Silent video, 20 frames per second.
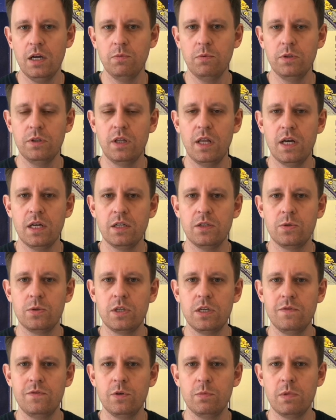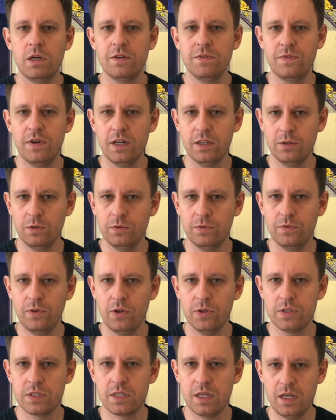I would like to give you my
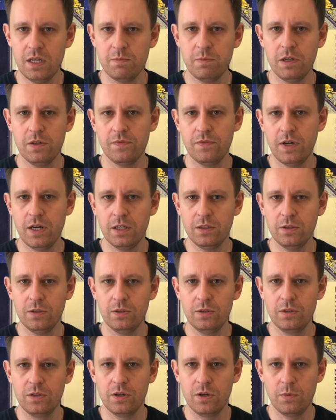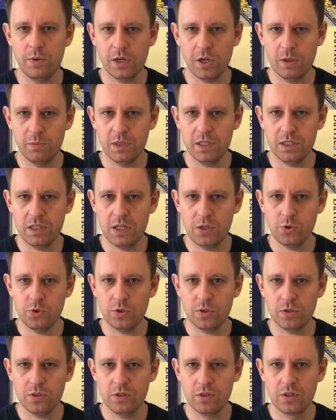final thoughts and my final
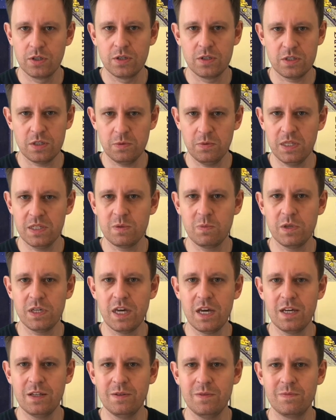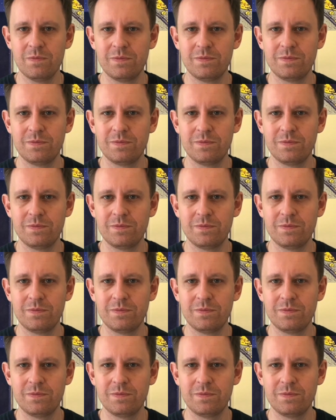recommendation. So let's begin.